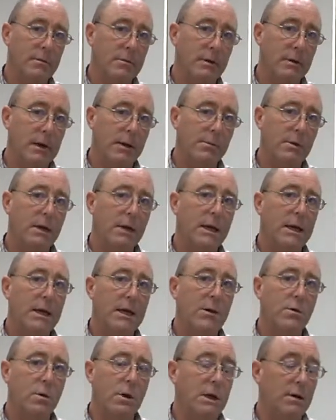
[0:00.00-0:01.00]
I'm going to get
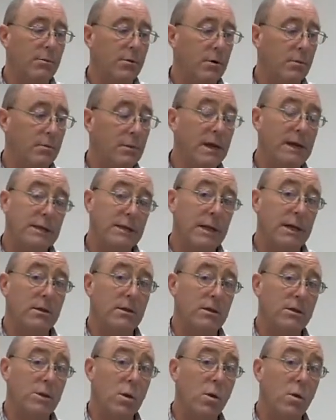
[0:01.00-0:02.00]
equilibrium. That's how the
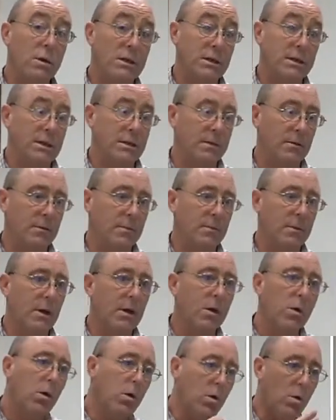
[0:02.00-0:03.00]
solar system
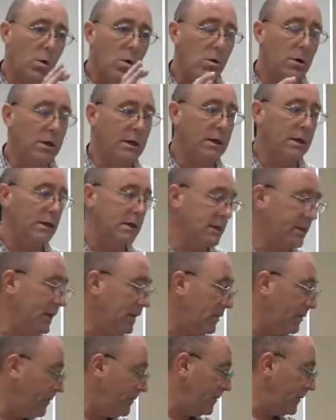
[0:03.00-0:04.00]
ordered
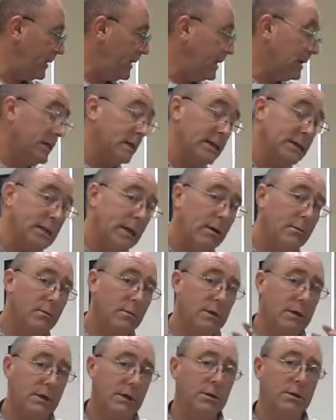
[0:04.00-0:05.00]
itself. The same
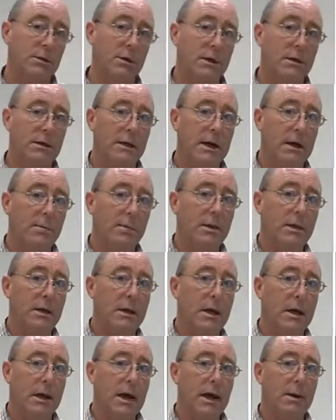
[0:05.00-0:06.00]
thing is going to happen
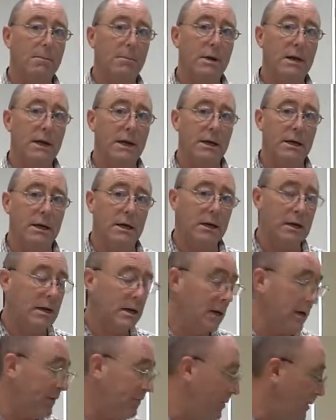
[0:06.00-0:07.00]
at molecular
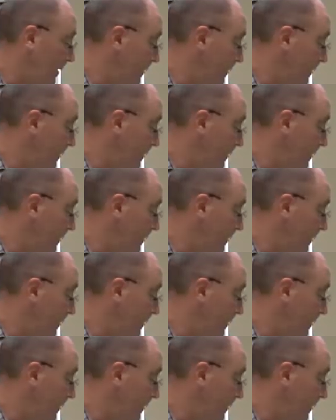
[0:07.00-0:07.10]
level.